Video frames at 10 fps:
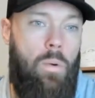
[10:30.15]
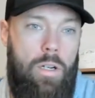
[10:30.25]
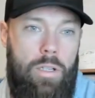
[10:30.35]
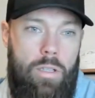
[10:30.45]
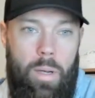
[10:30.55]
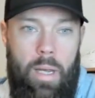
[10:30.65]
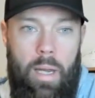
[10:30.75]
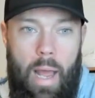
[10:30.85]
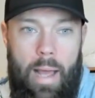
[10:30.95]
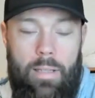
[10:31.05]
We're just doing it
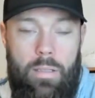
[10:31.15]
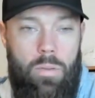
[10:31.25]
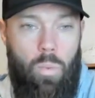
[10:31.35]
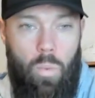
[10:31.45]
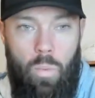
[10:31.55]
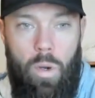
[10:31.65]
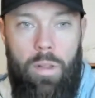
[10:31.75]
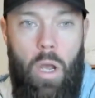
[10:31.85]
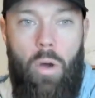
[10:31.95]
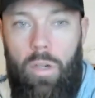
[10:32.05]
as we're
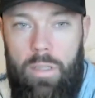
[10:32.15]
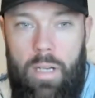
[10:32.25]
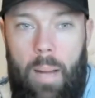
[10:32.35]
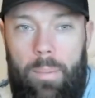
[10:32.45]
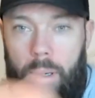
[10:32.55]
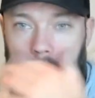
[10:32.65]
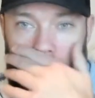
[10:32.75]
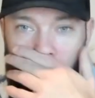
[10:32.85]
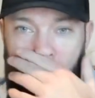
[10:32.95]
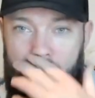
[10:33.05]
the owners and
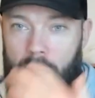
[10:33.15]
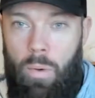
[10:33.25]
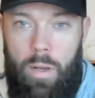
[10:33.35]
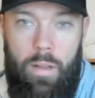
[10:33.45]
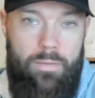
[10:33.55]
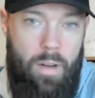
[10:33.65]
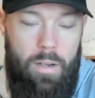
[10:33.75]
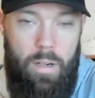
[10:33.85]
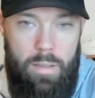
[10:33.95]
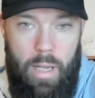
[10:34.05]
operators, right? So we're the
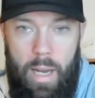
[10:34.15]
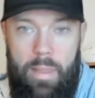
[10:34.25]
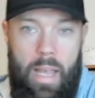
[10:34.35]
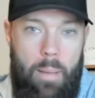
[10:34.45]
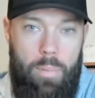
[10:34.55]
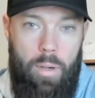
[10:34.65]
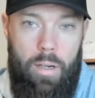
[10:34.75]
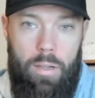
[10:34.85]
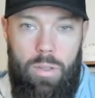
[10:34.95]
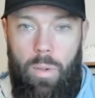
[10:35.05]
funders and the
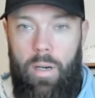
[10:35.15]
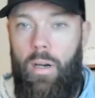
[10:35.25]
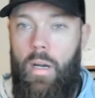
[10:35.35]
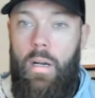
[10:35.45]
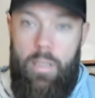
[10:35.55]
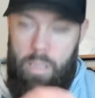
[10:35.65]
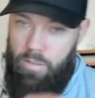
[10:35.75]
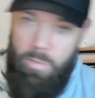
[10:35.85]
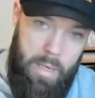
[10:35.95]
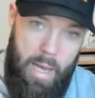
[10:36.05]
operators, where
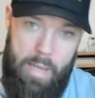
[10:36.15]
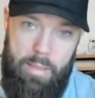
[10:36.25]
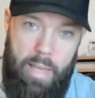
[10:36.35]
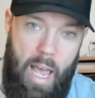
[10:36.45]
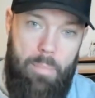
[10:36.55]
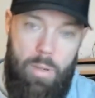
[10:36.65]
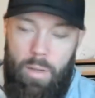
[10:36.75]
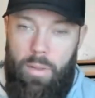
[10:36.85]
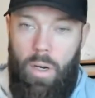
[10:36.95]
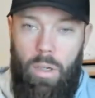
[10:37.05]
CVP has the capital
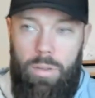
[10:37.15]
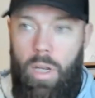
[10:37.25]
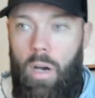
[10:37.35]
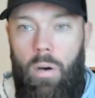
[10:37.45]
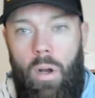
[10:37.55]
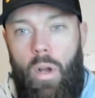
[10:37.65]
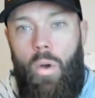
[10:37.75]
and the hold co.